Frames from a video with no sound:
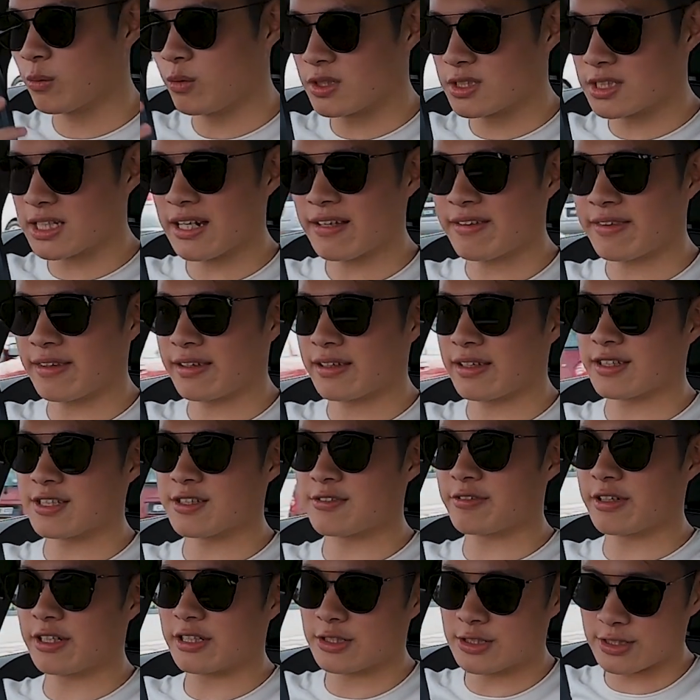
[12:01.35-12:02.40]
which I think is
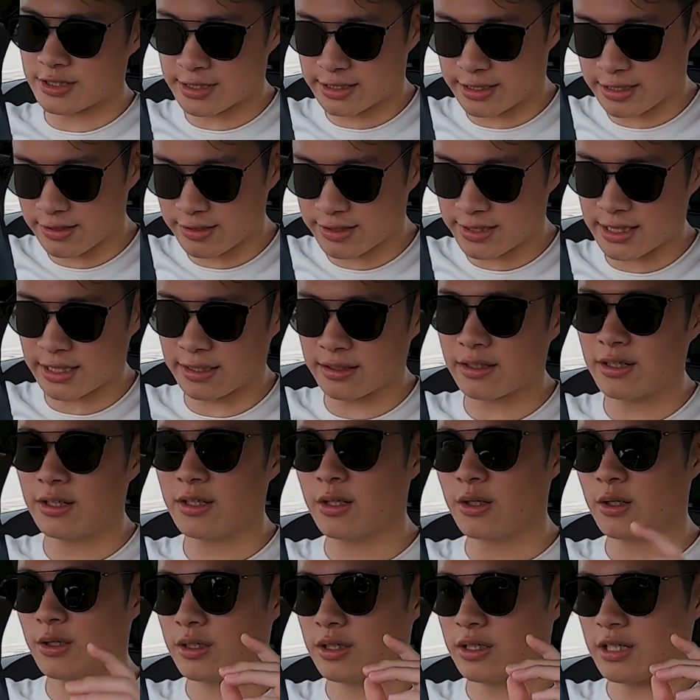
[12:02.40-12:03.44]
a very good skill set.
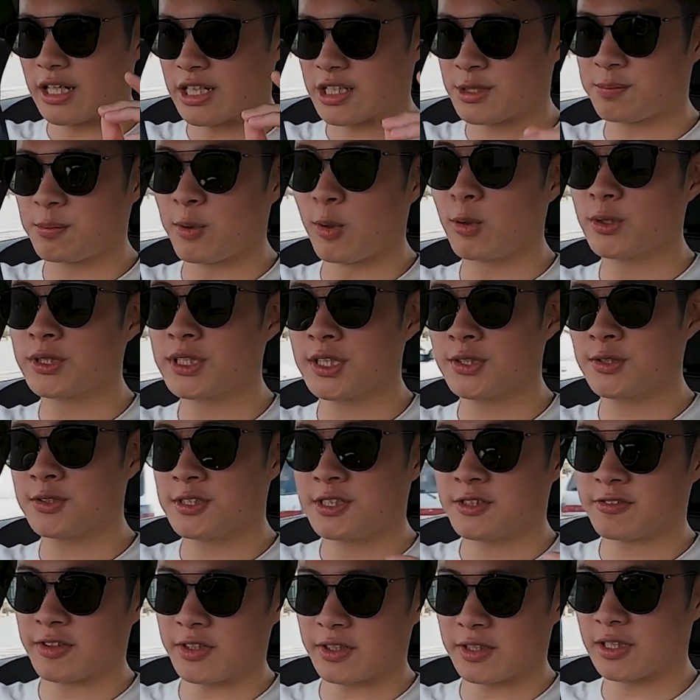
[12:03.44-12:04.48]
Exposure to
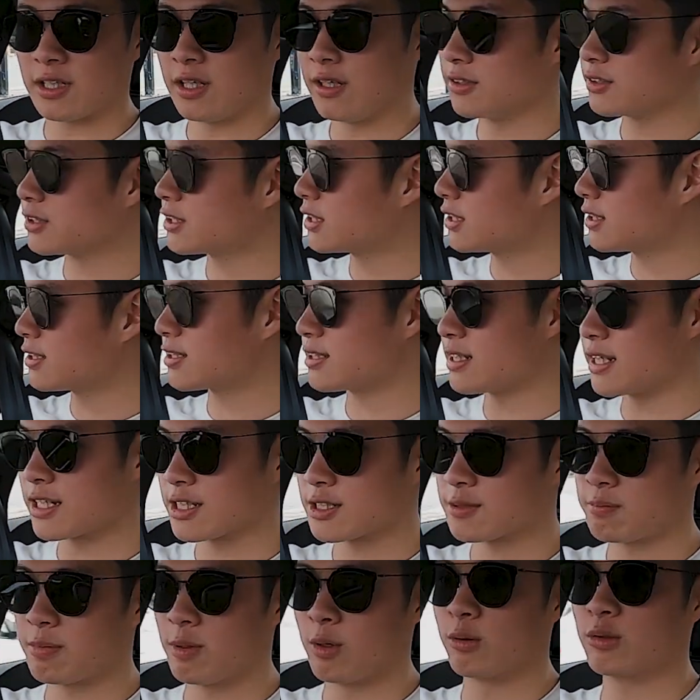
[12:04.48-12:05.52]
different cultures,
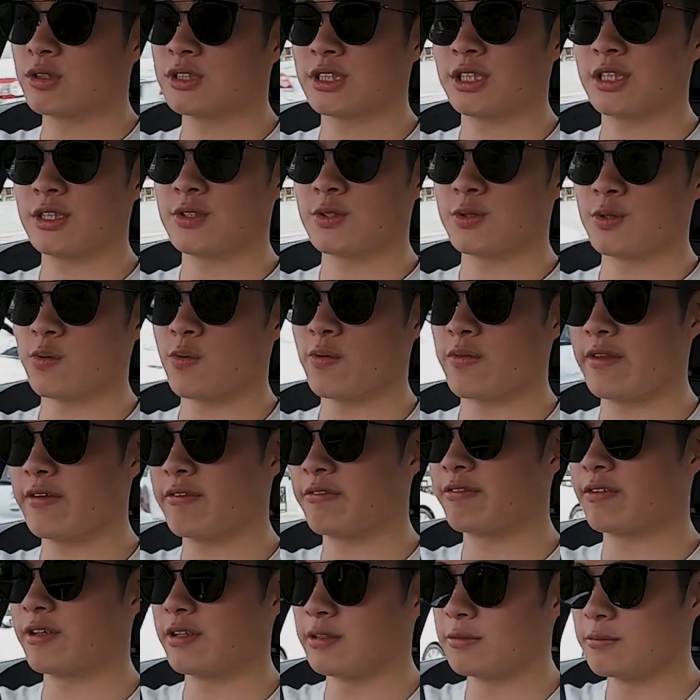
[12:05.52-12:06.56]
exposure to
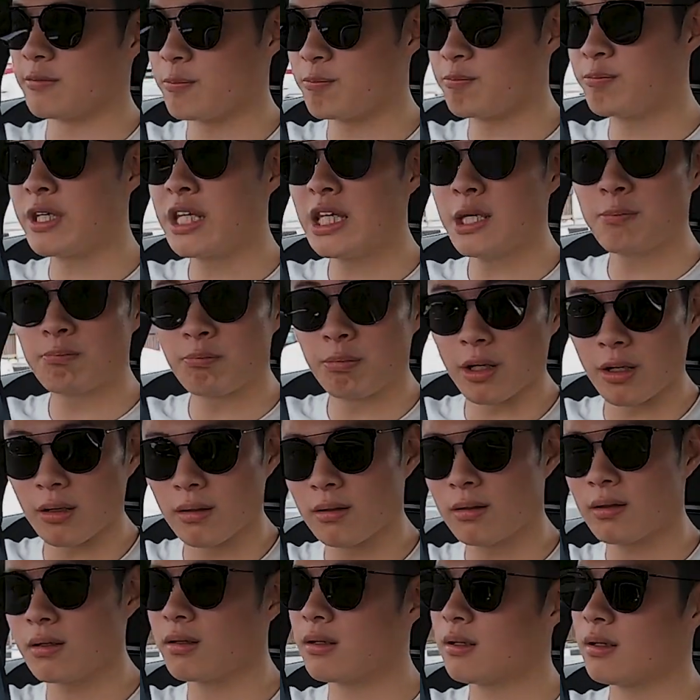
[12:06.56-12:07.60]
different
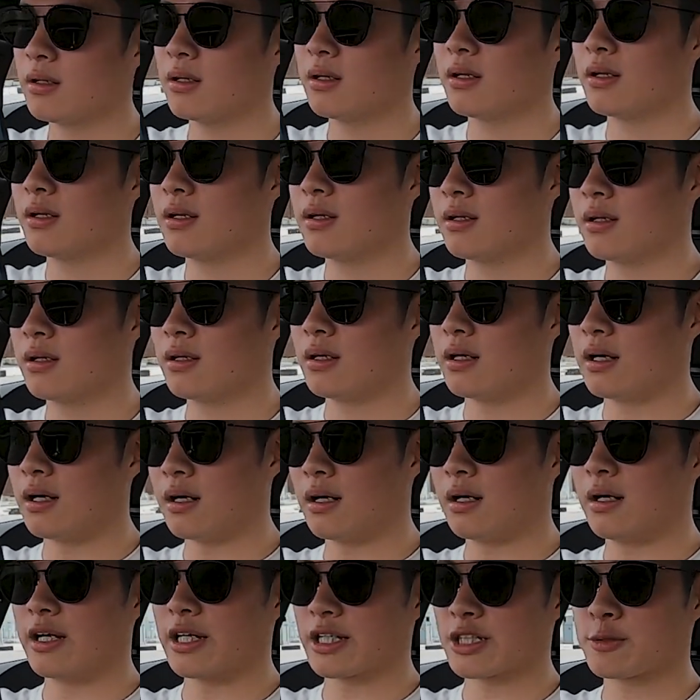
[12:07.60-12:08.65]
people,
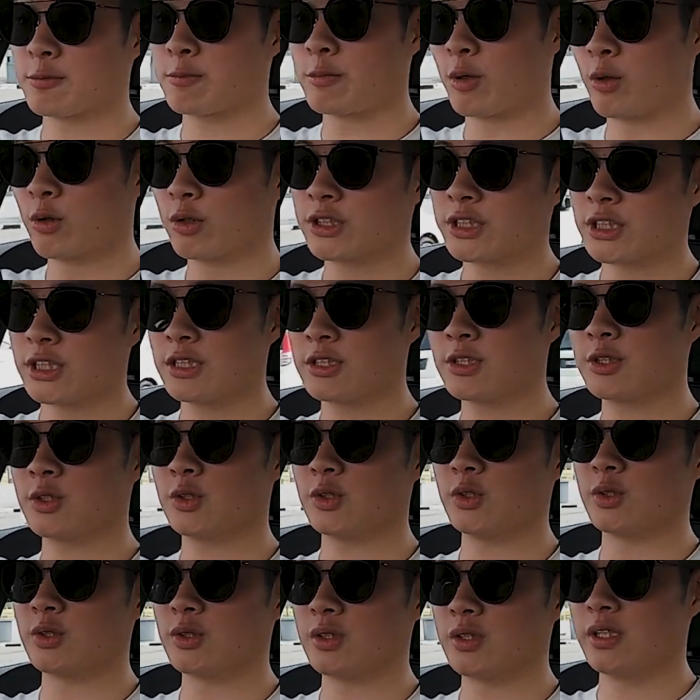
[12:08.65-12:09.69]
exposure
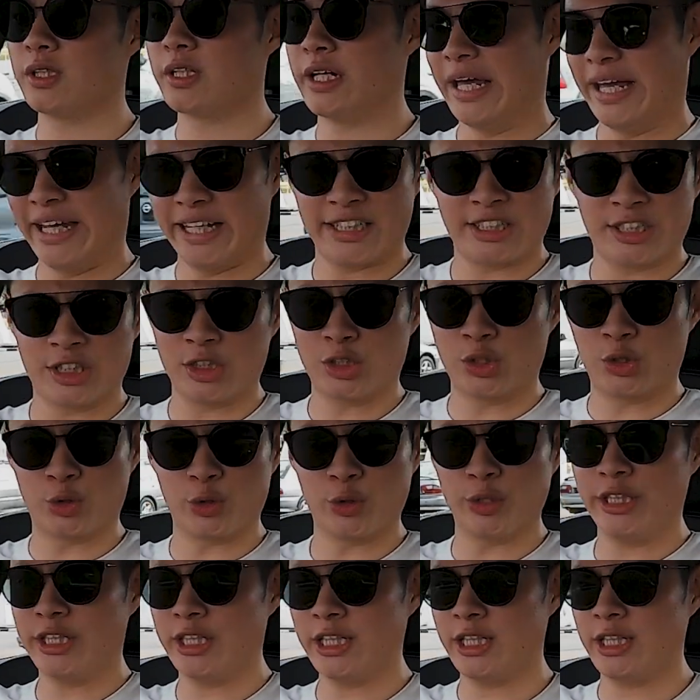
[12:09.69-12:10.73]
to
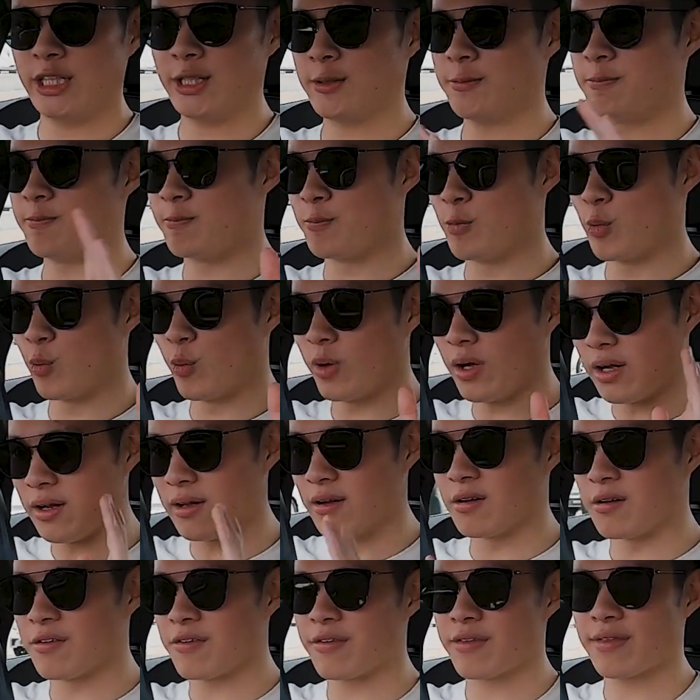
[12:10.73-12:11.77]
extreme
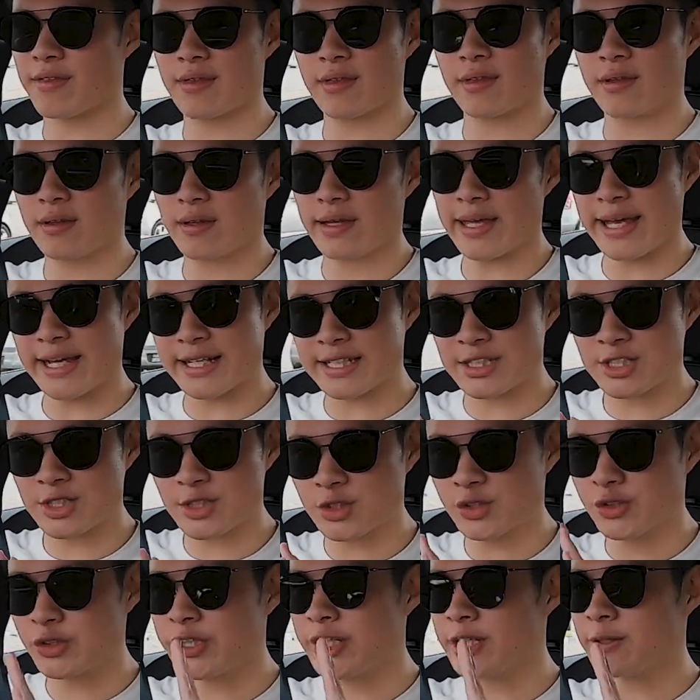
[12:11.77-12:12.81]
wealth.
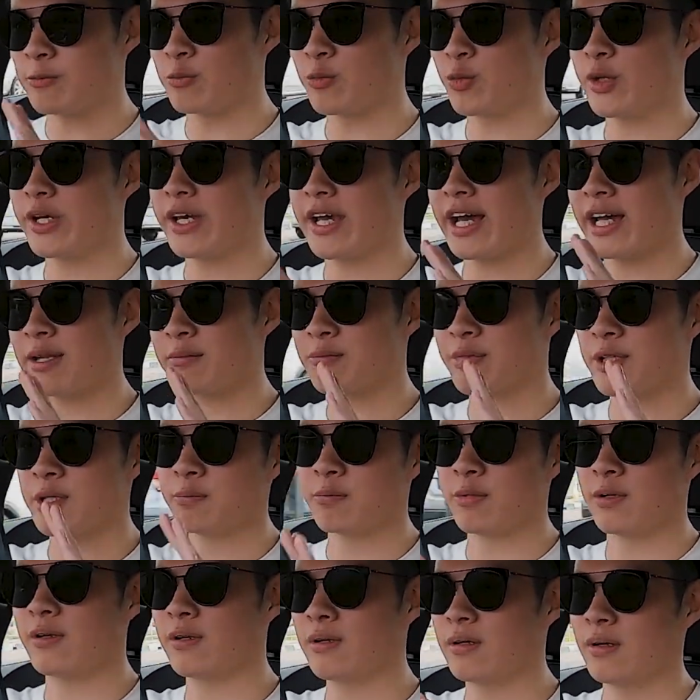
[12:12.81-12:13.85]
Extreme. We had
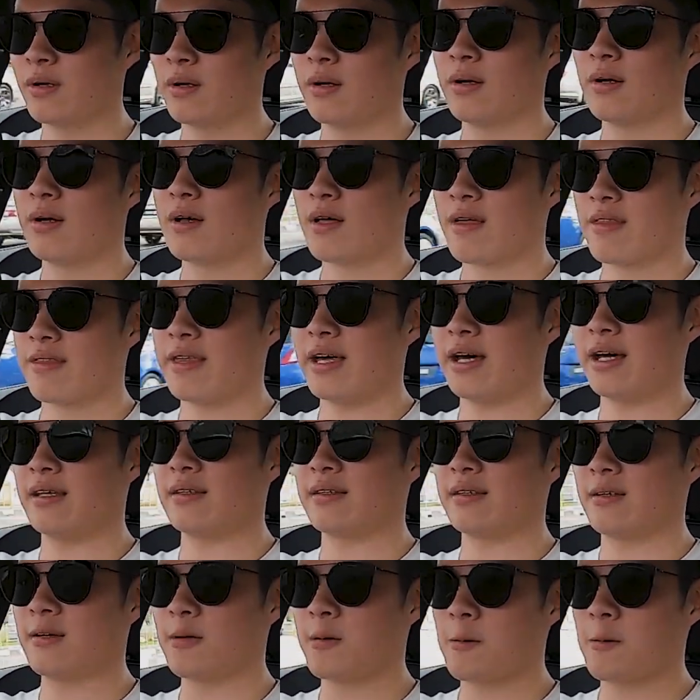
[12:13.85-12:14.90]
people that